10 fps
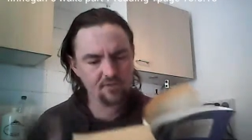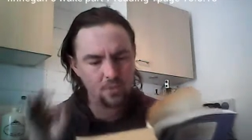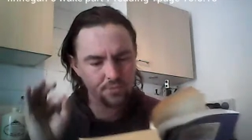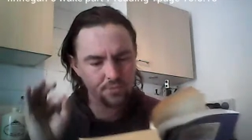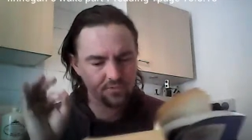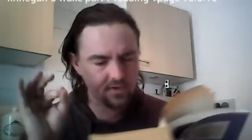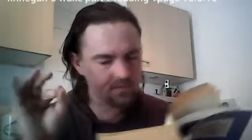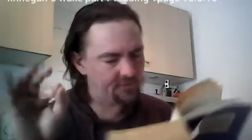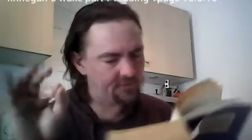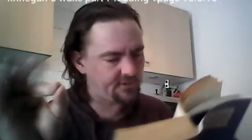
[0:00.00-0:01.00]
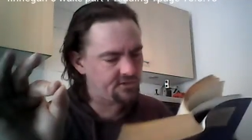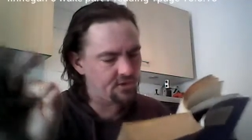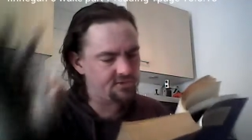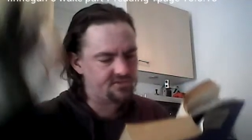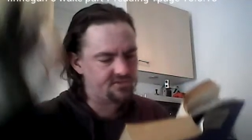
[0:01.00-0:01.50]
have quadrilled
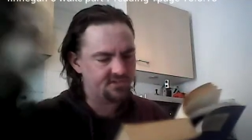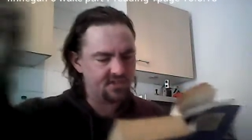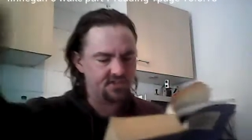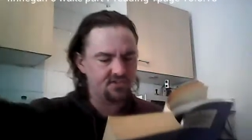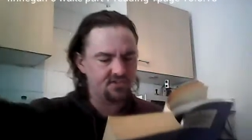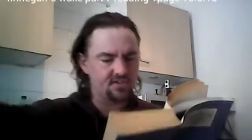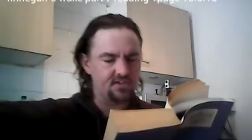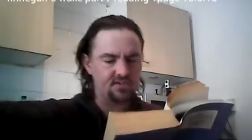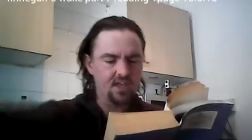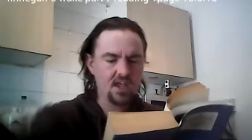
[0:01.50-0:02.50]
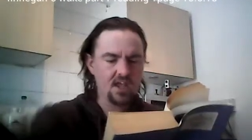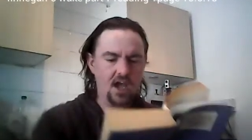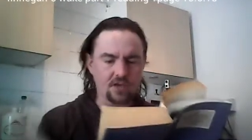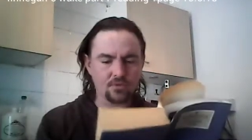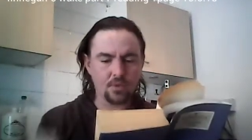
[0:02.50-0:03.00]
across the centuries,
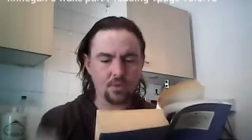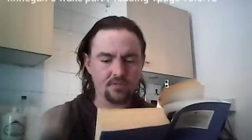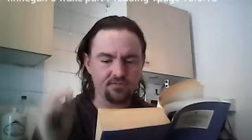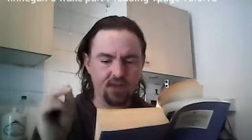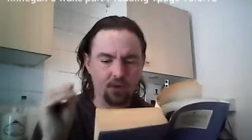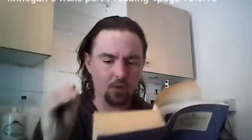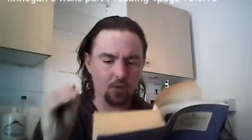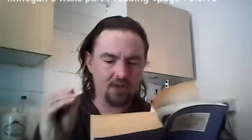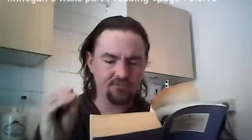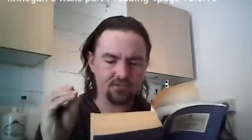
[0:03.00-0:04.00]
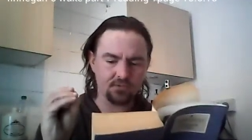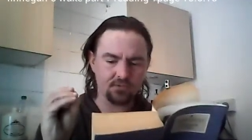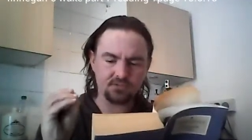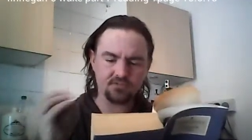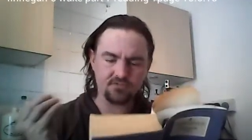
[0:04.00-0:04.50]
and whiff now waft to
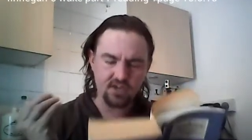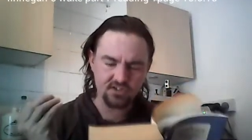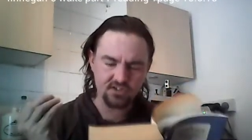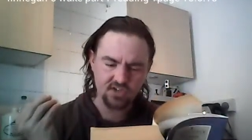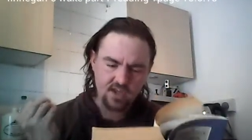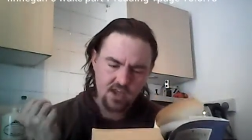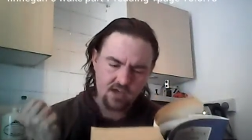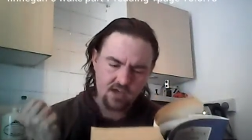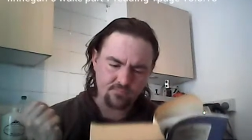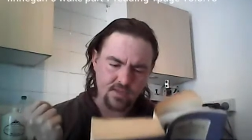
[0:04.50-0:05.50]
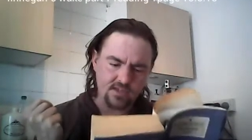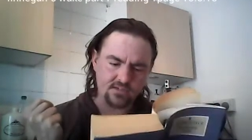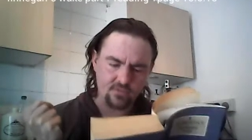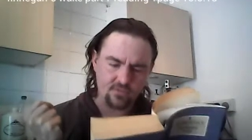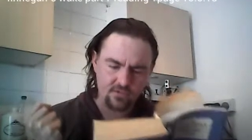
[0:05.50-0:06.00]
us fresh and made
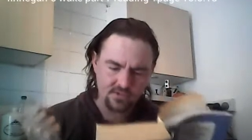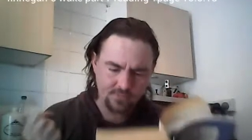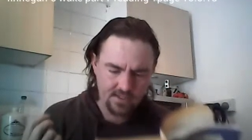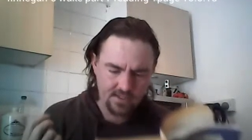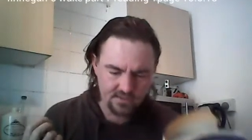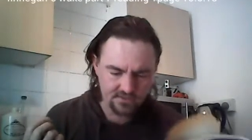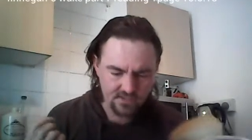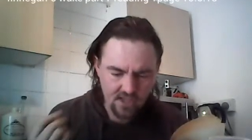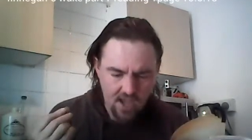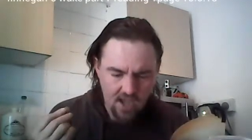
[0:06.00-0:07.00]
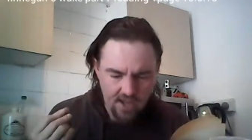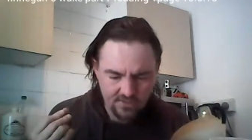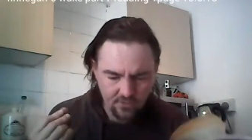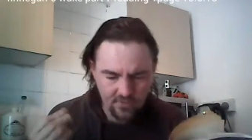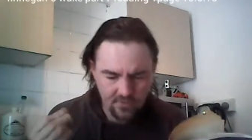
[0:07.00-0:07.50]
of all smiles, as
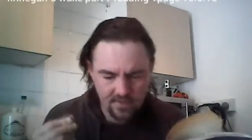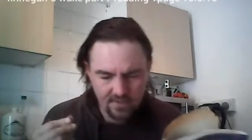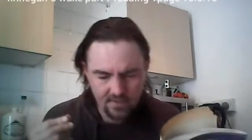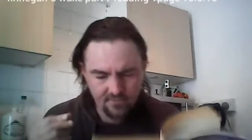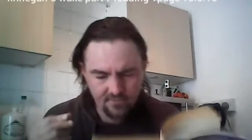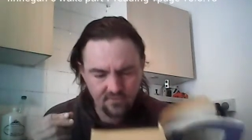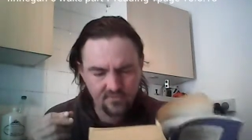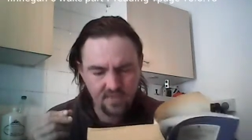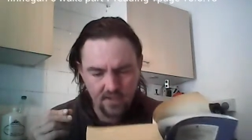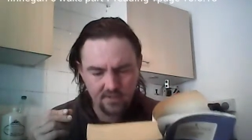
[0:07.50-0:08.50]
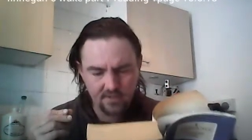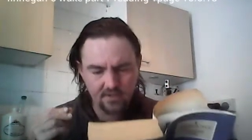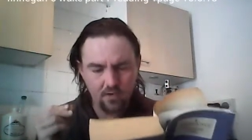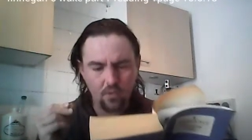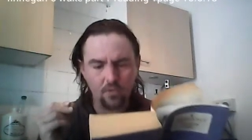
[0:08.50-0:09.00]
on the eve of kill
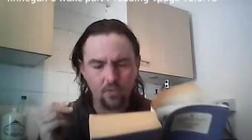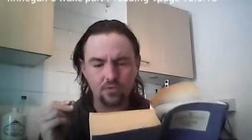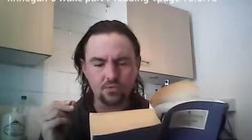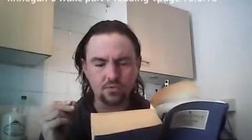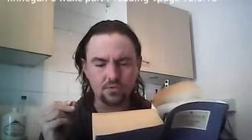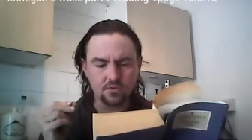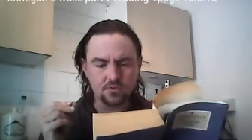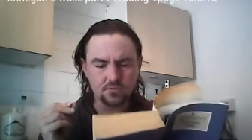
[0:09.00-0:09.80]
all who.